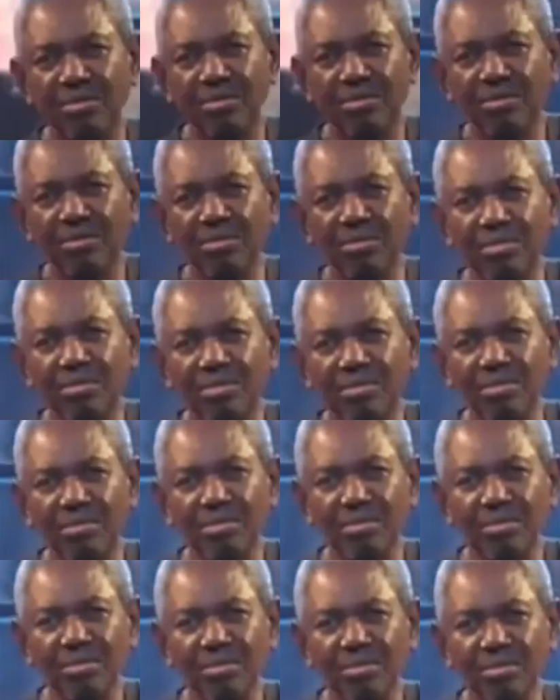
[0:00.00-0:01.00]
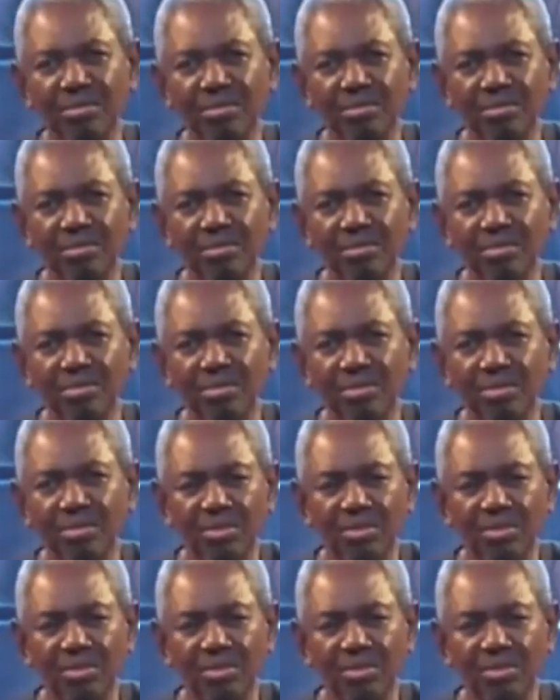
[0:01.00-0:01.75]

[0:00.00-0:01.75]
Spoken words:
(no one is talking)